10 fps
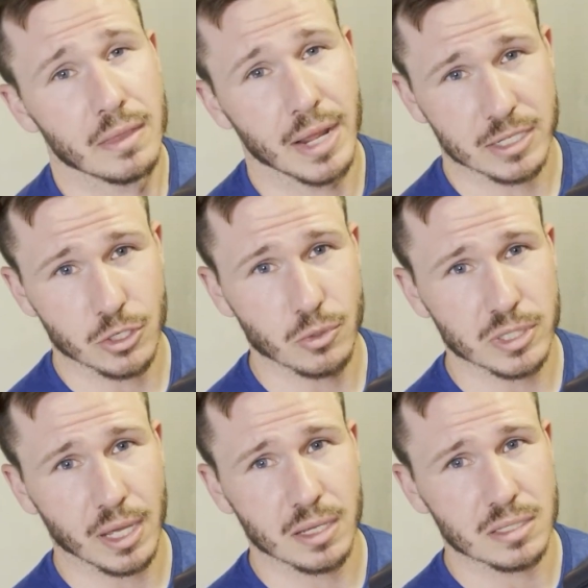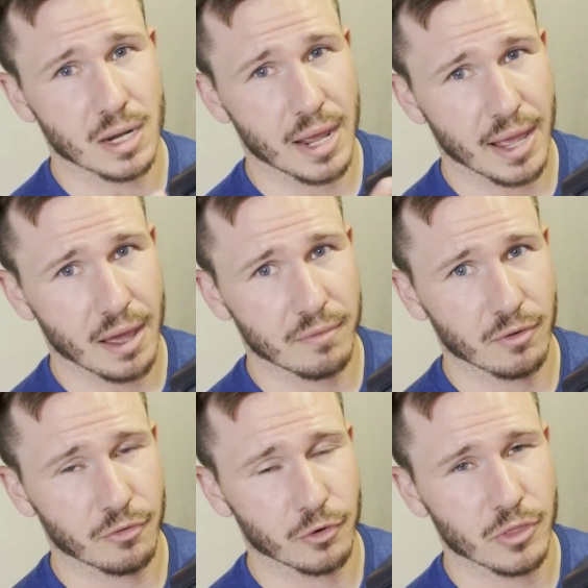next use case that I have
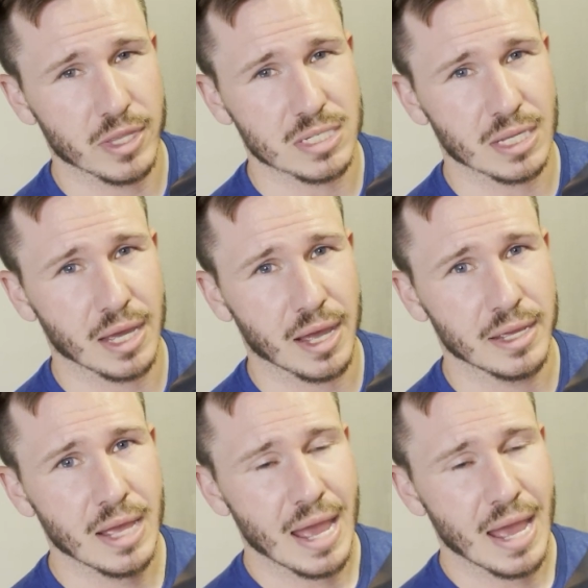for this guy